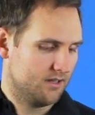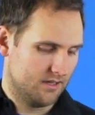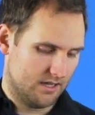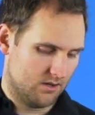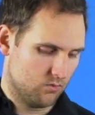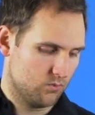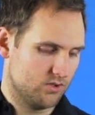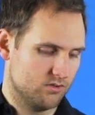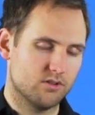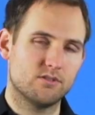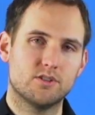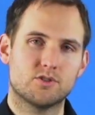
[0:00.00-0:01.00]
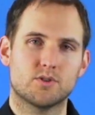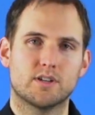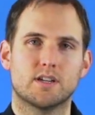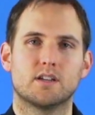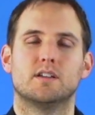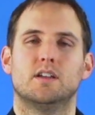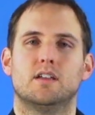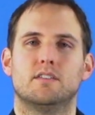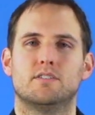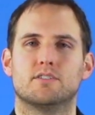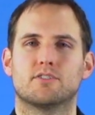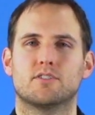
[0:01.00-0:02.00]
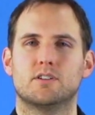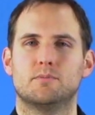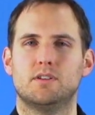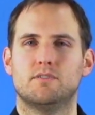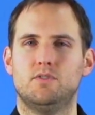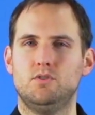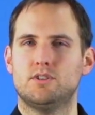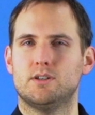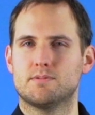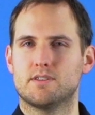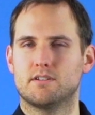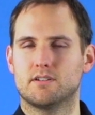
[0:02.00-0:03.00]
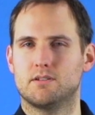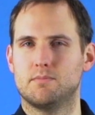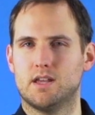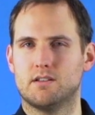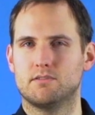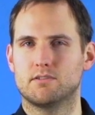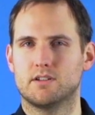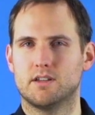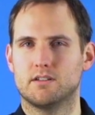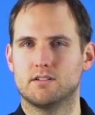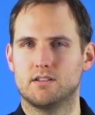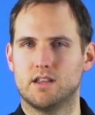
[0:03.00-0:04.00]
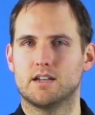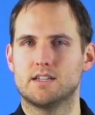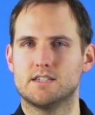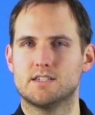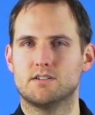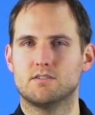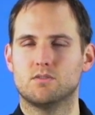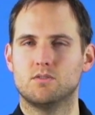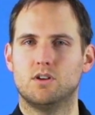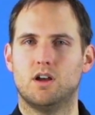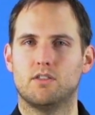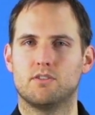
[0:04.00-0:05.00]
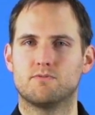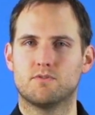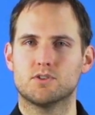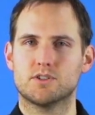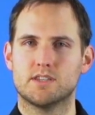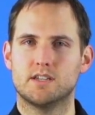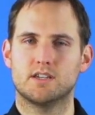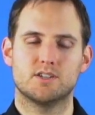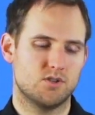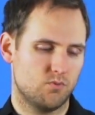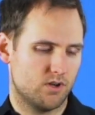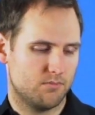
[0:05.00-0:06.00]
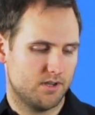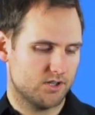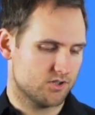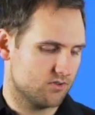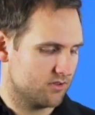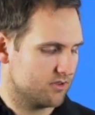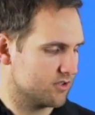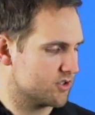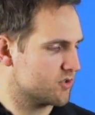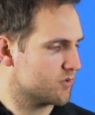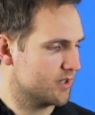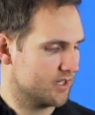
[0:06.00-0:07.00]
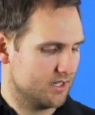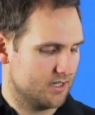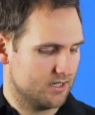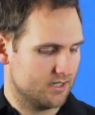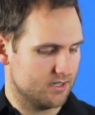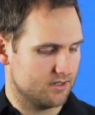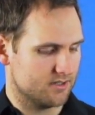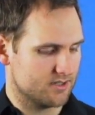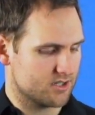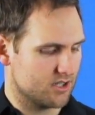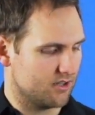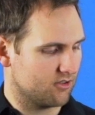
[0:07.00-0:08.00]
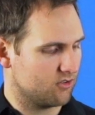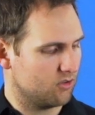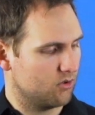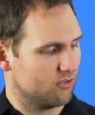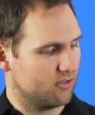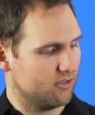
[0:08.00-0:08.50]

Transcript: Now, when you learn the trick, there's gonna be a few tips that are gonna make learning it a lot easier. Uh, the first thing is you wanna make sure that the string is as close